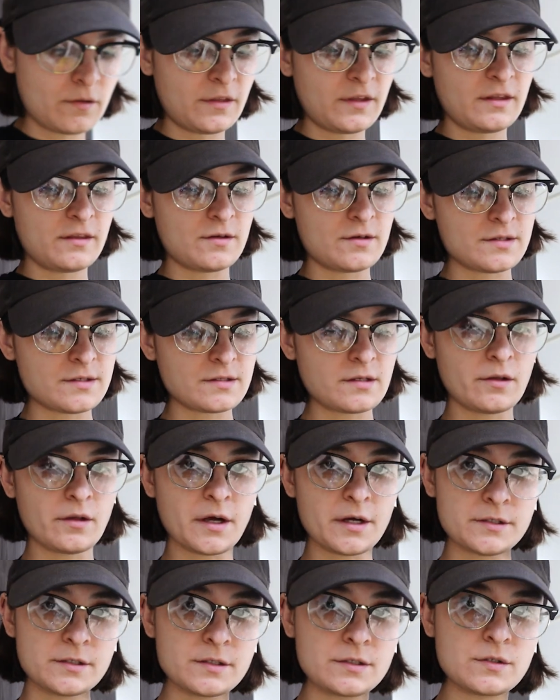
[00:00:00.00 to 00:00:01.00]
think there's a
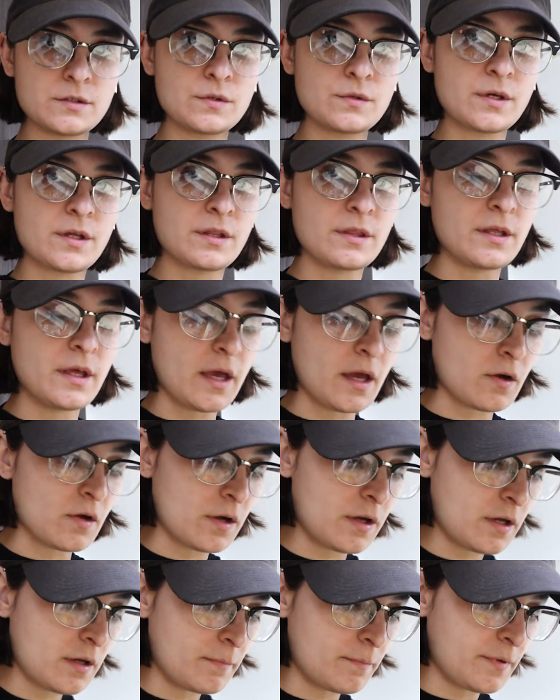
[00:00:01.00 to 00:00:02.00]
lot to do in the
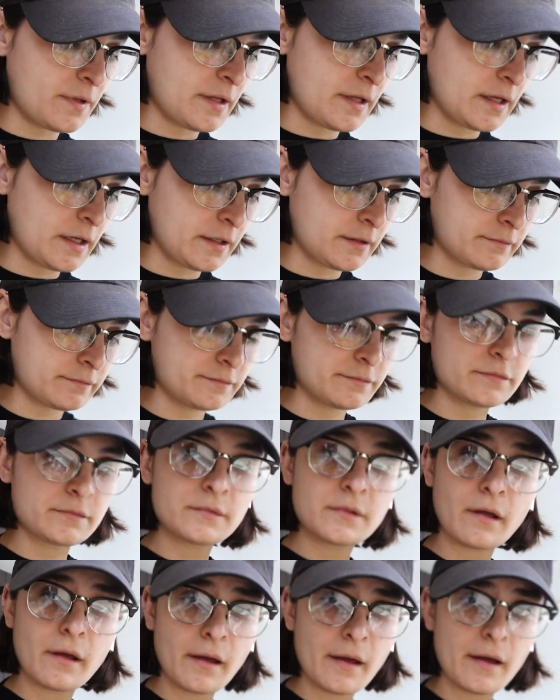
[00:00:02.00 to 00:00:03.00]
area, but like,
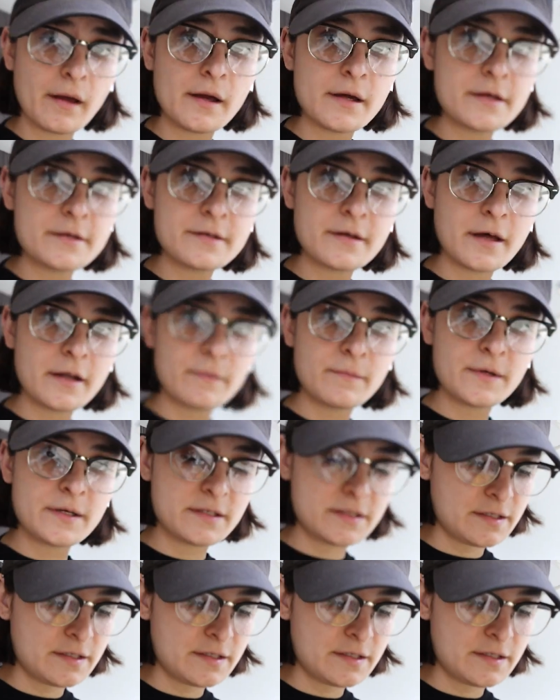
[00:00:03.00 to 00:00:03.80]
not a big